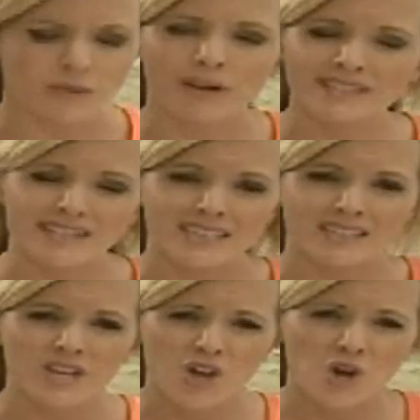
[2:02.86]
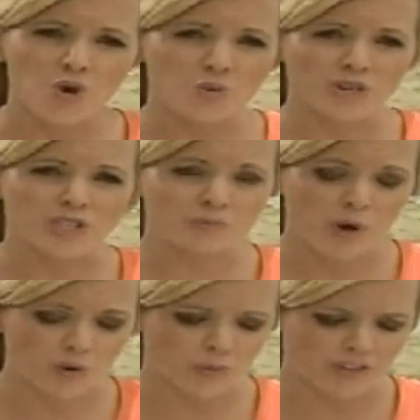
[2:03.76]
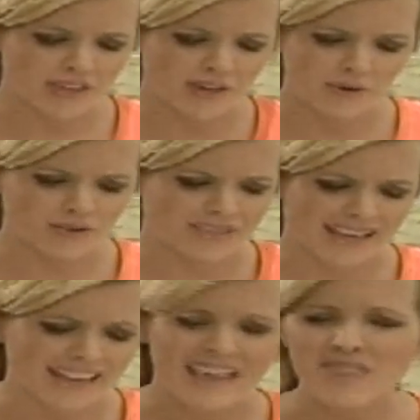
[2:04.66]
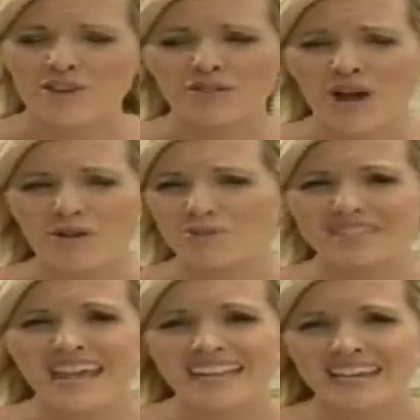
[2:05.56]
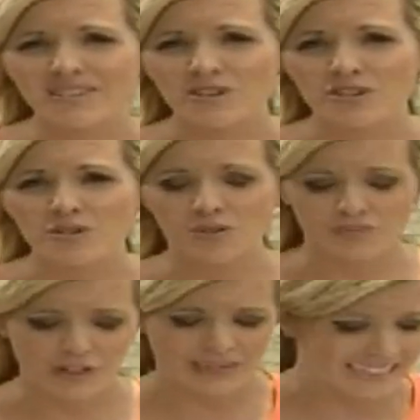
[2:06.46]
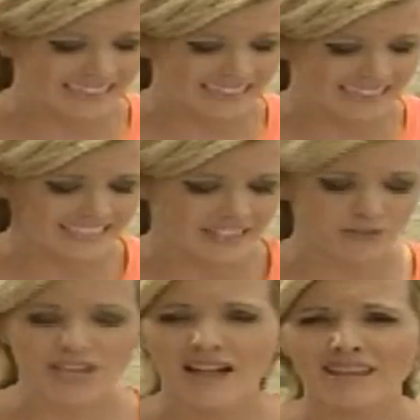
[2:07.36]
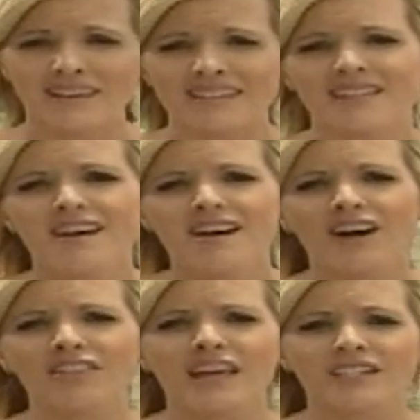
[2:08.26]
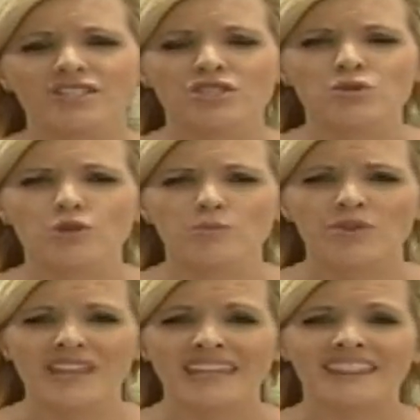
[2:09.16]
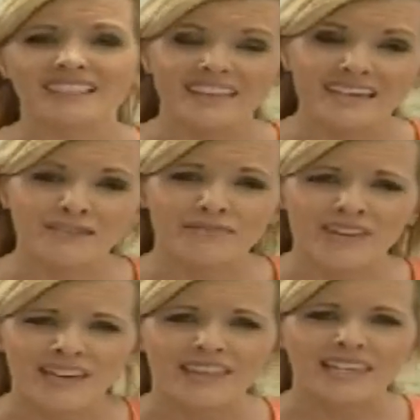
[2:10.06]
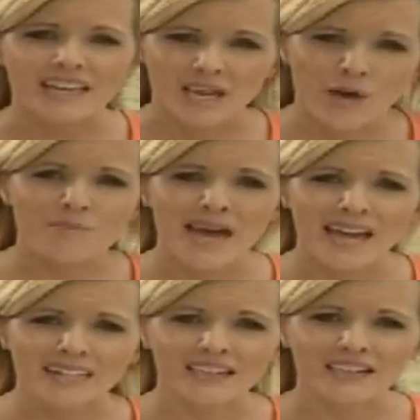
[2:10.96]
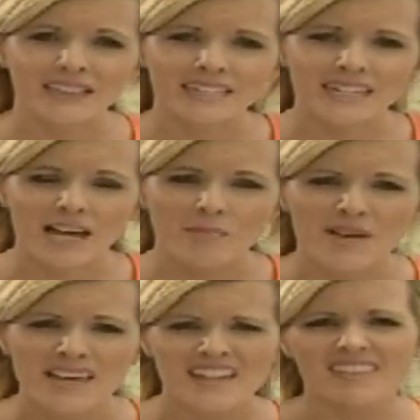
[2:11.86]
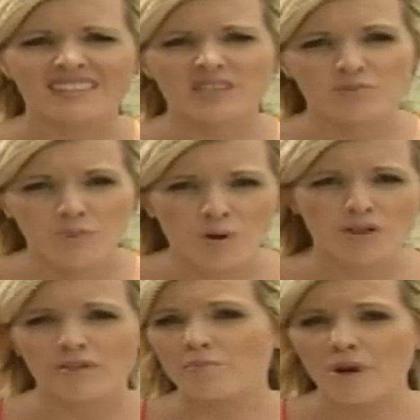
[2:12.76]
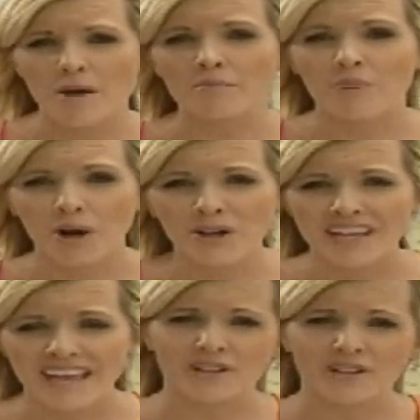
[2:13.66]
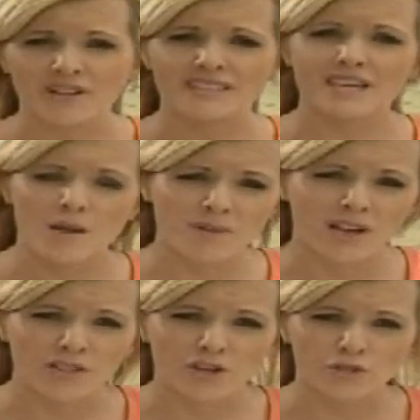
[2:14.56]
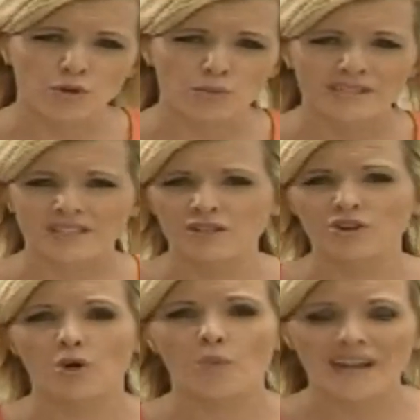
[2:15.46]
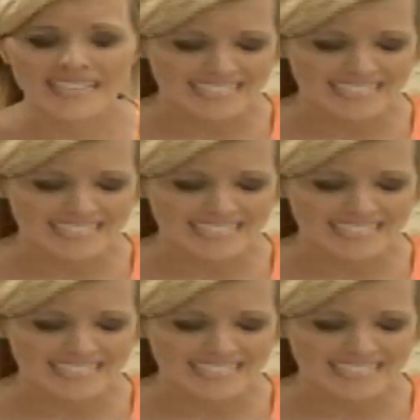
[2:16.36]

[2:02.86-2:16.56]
The residents who we spoke with here say they're not taking the news very lightly. They're telling us, unlike a storm where they can leave and they can come back and clean up, this is more of a bombarding effort. It's coming on their shoreways. They don't know when